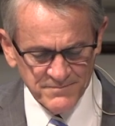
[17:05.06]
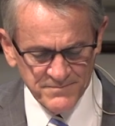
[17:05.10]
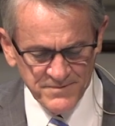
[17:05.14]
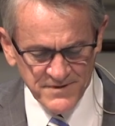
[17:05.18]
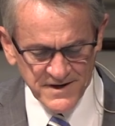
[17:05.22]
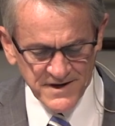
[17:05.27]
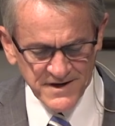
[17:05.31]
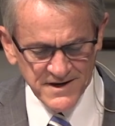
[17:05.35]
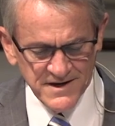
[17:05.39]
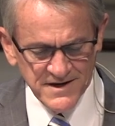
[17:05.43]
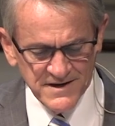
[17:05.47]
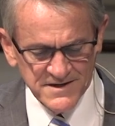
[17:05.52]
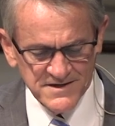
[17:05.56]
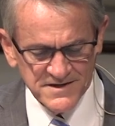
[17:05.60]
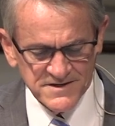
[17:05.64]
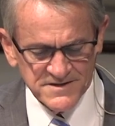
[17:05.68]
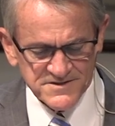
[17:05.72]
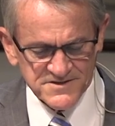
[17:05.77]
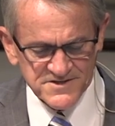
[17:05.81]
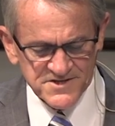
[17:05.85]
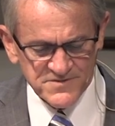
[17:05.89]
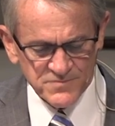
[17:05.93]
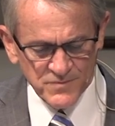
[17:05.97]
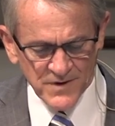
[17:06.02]

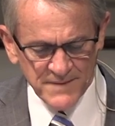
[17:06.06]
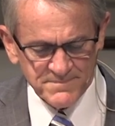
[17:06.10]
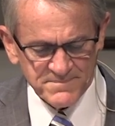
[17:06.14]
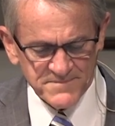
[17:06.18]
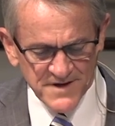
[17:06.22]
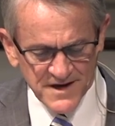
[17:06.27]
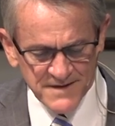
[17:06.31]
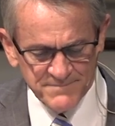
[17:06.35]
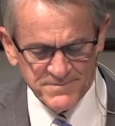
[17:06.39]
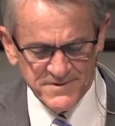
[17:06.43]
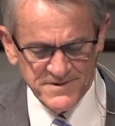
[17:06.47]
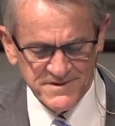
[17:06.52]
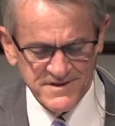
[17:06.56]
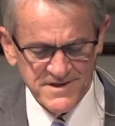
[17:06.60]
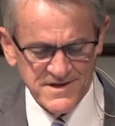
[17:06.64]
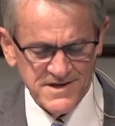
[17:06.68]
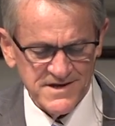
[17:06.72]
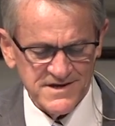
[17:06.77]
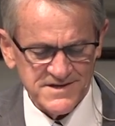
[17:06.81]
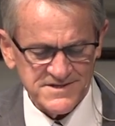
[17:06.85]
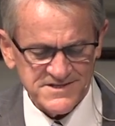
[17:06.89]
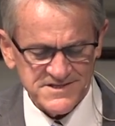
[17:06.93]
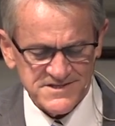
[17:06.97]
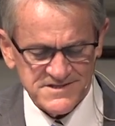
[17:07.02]
being swept up in
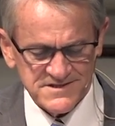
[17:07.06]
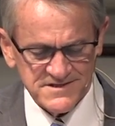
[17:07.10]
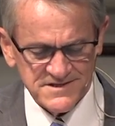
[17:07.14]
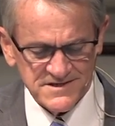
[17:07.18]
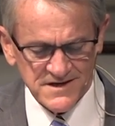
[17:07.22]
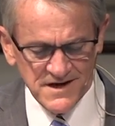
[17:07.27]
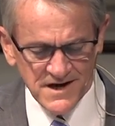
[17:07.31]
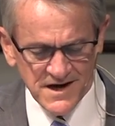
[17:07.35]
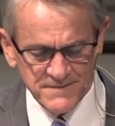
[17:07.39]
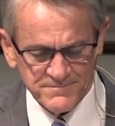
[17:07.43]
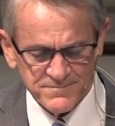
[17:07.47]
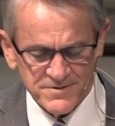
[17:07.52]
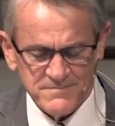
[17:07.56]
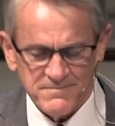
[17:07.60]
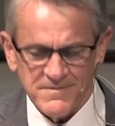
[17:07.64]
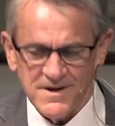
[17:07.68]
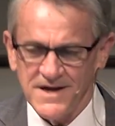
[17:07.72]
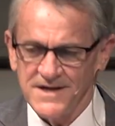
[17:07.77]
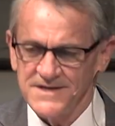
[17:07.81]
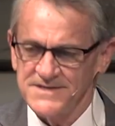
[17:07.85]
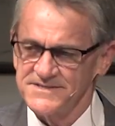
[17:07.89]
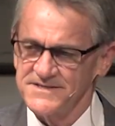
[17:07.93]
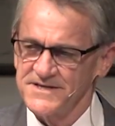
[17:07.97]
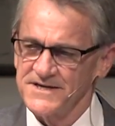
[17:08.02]
this,
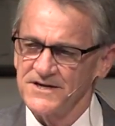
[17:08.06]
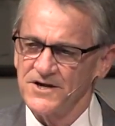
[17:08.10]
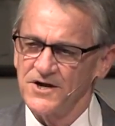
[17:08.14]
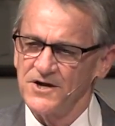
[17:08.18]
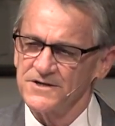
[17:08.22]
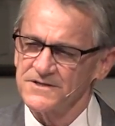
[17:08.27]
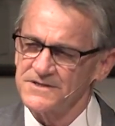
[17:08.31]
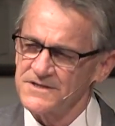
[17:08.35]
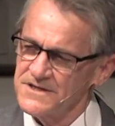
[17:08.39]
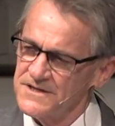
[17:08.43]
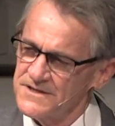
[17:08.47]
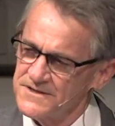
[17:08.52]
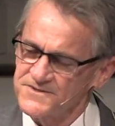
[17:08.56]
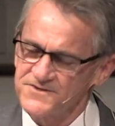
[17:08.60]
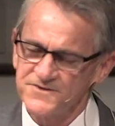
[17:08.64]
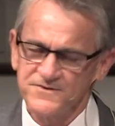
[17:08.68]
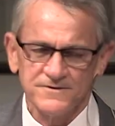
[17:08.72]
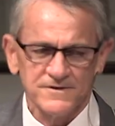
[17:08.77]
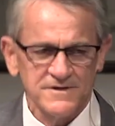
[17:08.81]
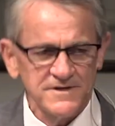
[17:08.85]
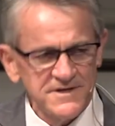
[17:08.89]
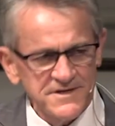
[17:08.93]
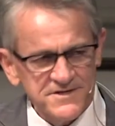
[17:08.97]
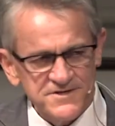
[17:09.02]
compromising on
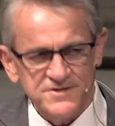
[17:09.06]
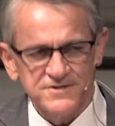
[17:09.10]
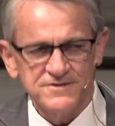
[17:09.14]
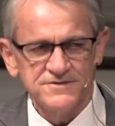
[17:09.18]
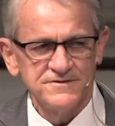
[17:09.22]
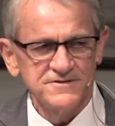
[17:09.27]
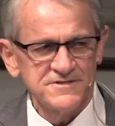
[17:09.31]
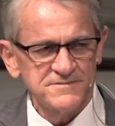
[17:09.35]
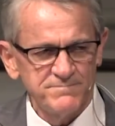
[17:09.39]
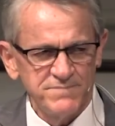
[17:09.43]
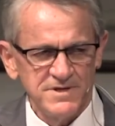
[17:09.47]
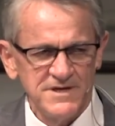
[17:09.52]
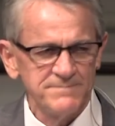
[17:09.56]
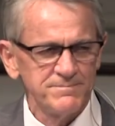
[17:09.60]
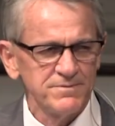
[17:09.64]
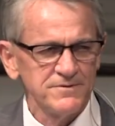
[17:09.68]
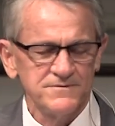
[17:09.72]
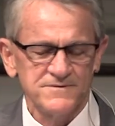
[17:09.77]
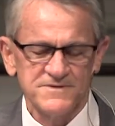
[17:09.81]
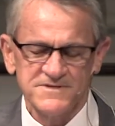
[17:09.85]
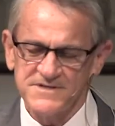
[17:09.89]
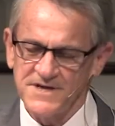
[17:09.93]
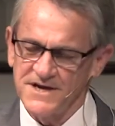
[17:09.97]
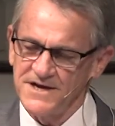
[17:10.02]
cultural issues, people
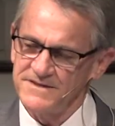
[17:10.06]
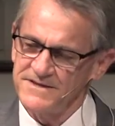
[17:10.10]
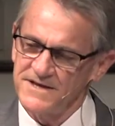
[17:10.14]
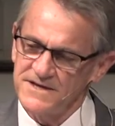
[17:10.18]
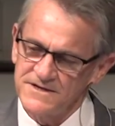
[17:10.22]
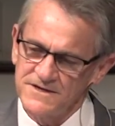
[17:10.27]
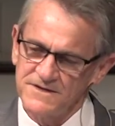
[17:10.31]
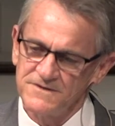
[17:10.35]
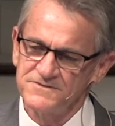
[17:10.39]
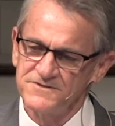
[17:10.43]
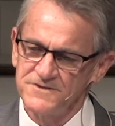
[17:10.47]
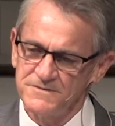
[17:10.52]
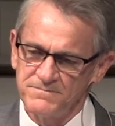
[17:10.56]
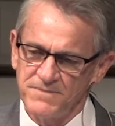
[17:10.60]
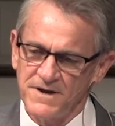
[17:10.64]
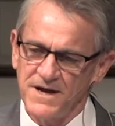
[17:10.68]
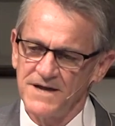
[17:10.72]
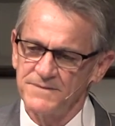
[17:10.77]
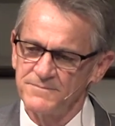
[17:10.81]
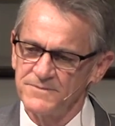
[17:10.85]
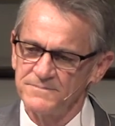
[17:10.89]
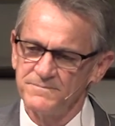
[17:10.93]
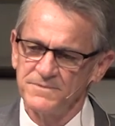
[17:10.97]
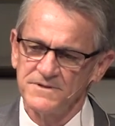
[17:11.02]
who say they go to
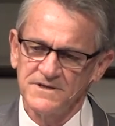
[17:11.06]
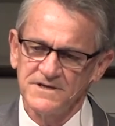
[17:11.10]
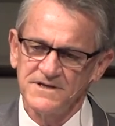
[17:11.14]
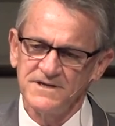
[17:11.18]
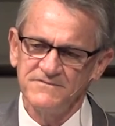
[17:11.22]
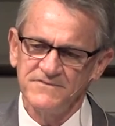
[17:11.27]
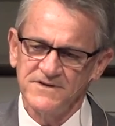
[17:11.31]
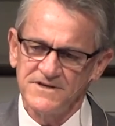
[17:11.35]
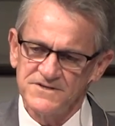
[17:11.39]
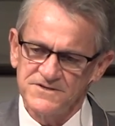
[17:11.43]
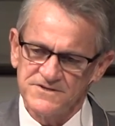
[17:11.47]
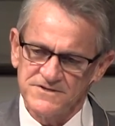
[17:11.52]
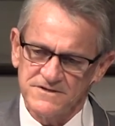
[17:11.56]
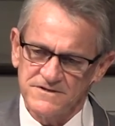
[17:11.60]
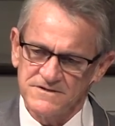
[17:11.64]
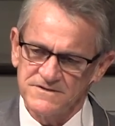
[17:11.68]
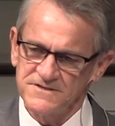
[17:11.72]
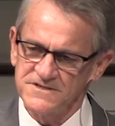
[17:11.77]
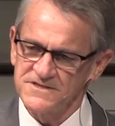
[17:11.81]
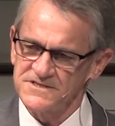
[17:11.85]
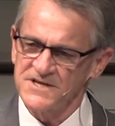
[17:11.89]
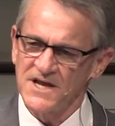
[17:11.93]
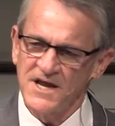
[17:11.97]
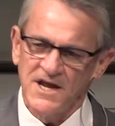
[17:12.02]
Bible believing
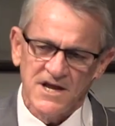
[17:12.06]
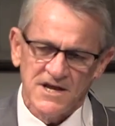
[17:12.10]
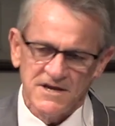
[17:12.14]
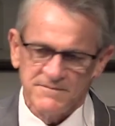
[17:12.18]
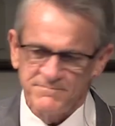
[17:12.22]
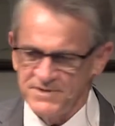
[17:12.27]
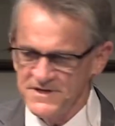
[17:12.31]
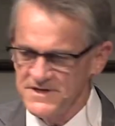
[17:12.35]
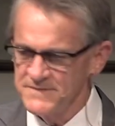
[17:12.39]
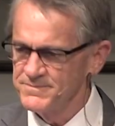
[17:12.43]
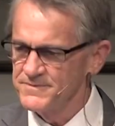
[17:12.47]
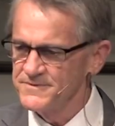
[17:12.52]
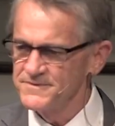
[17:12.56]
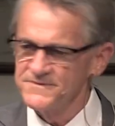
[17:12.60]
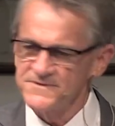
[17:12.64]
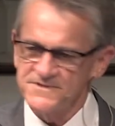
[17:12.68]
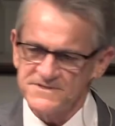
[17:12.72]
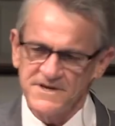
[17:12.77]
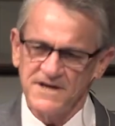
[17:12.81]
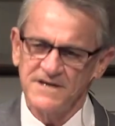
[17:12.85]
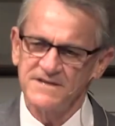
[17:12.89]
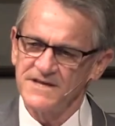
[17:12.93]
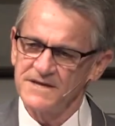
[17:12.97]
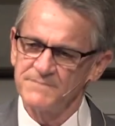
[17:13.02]
churches, people who
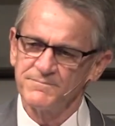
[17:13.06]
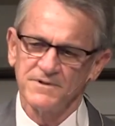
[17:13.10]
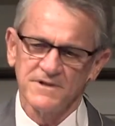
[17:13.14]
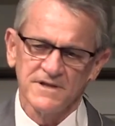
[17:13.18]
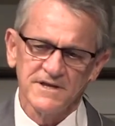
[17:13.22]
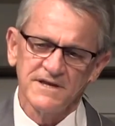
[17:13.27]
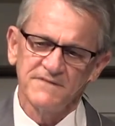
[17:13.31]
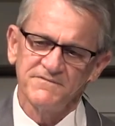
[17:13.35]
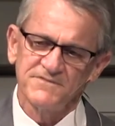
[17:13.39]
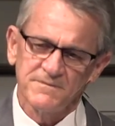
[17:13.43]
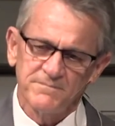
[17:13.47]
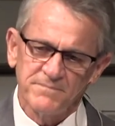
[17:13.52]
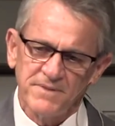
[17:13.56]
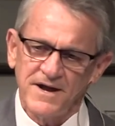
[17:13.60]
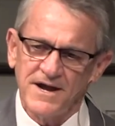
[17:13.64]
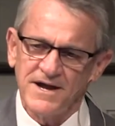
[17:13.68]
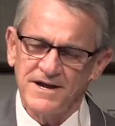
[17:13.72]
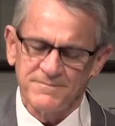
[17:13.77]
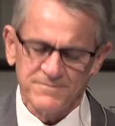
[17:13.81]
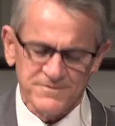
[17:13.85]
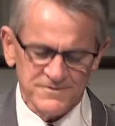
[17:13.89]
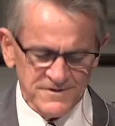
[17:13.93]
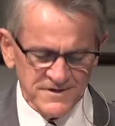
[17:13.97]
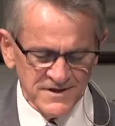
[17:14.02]
say they believe the
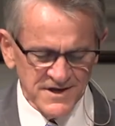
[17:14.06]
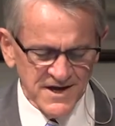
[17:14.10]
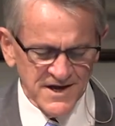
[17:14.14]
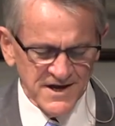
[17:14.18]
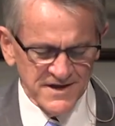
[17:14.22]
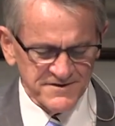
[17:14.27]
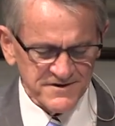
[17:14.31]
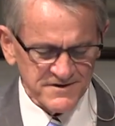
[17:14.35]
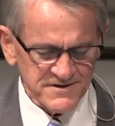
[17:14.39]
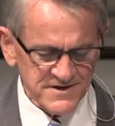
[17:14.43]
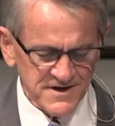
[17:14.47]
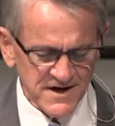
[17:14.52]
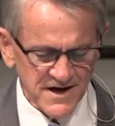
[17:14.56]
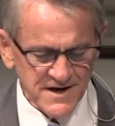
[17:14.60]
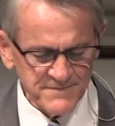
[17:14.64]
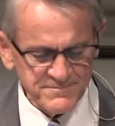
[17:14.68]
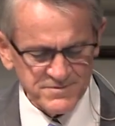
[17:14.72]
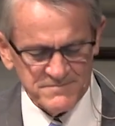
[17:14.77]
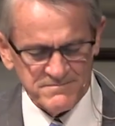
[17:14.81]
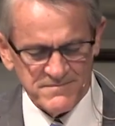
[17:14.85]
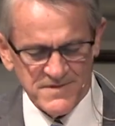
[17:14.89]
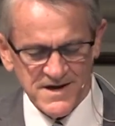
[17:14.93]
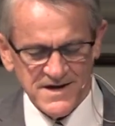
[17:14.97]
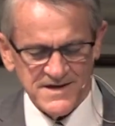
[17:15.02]
Bible, they're
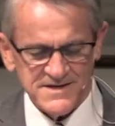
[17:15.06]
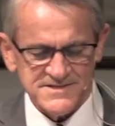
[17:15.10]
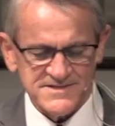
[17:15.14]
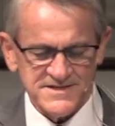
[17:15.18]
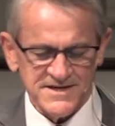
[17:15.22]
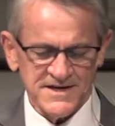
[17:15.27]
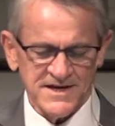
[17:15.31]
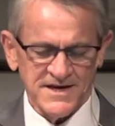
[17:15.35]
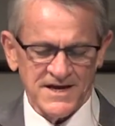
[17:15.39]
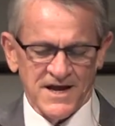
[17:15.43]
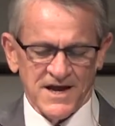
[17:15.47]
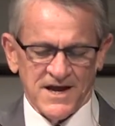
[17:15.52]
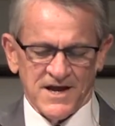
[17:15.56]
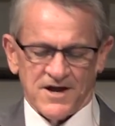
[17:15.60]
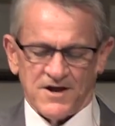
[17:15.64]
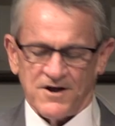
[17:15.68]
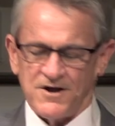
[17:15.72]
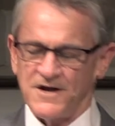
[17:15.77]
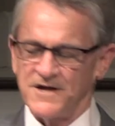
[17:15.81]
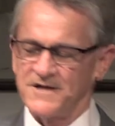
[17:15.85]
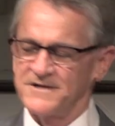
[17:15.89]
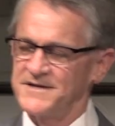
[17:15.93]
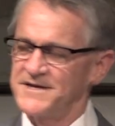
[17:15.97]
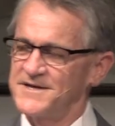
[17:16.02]
compromising
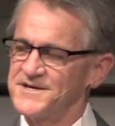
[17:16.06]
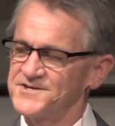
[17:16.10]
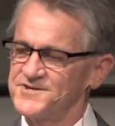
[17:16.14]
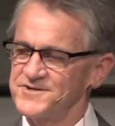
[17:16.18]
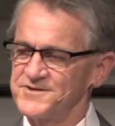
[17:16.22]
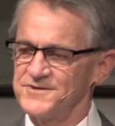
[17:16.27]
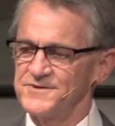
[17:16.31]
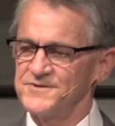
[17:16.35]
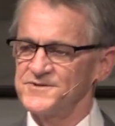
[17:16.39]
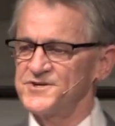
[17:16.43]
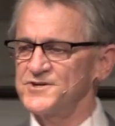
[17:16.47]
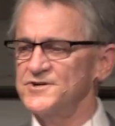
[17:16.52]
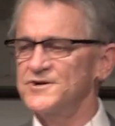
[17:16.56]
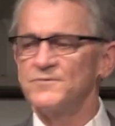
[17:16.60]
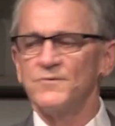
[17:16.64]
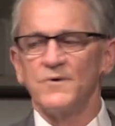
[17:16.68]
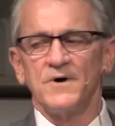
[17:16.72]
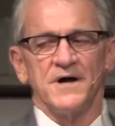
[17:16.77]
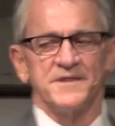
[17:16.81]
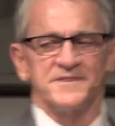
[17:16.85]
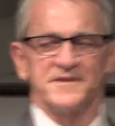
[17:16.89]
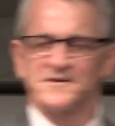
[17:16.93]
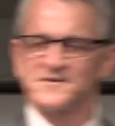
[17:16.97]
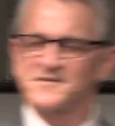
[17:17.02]
on issues. You know
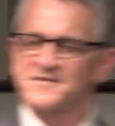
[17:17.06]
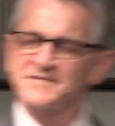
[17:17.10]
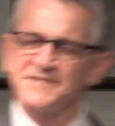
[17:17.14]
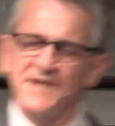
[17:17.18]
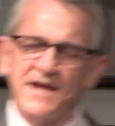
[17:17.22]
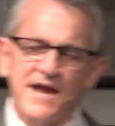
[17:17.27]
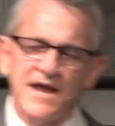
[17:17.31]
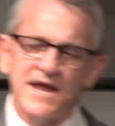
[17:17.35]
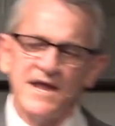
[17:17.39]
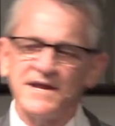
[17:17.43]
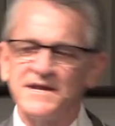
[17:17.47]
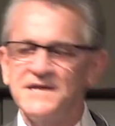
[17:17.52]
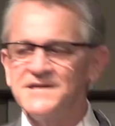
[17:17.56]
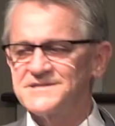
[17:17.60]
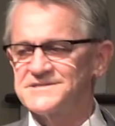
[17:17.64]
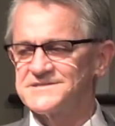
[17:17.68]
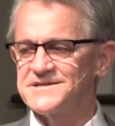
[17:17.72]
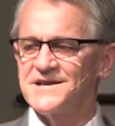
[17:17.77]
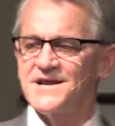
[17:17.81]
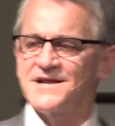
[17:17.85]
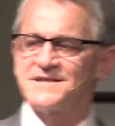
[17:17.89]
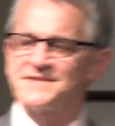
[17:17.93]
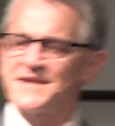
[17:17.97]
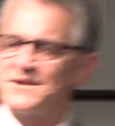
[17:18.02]
what they're saying? He's saying